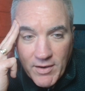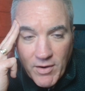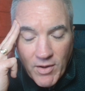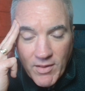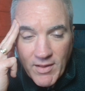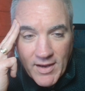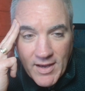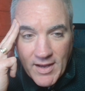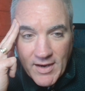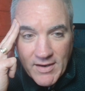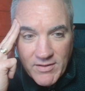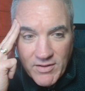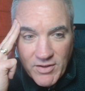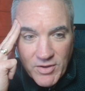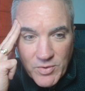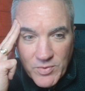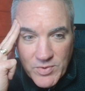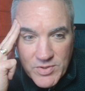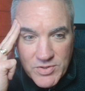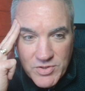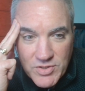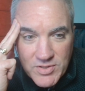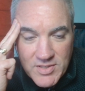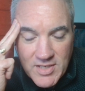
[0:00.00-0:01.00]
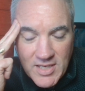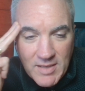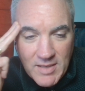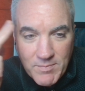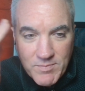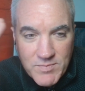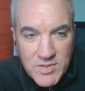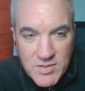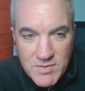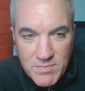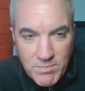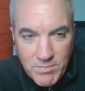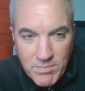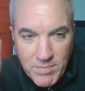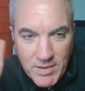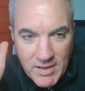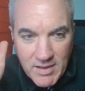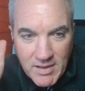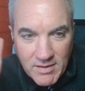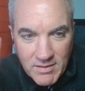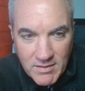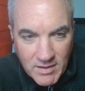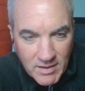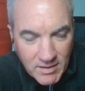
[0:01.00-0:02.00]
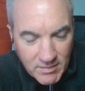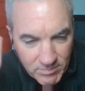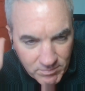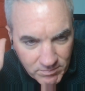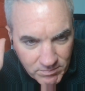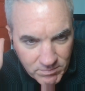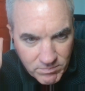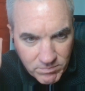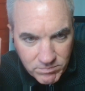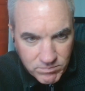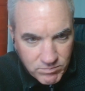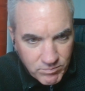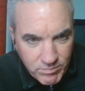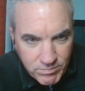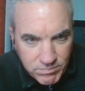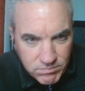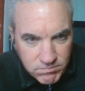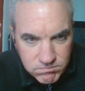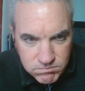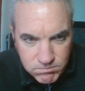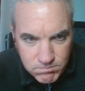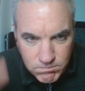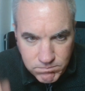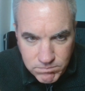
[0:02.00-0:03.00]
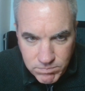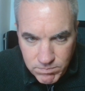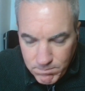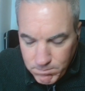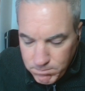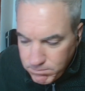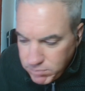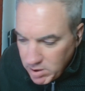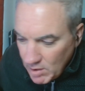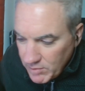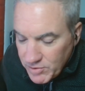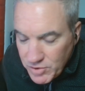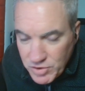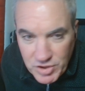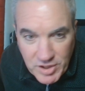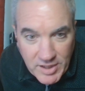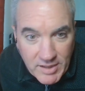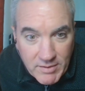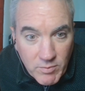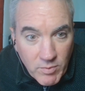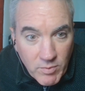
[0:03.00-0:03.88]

All I got to do is just keep speaking the bullshit,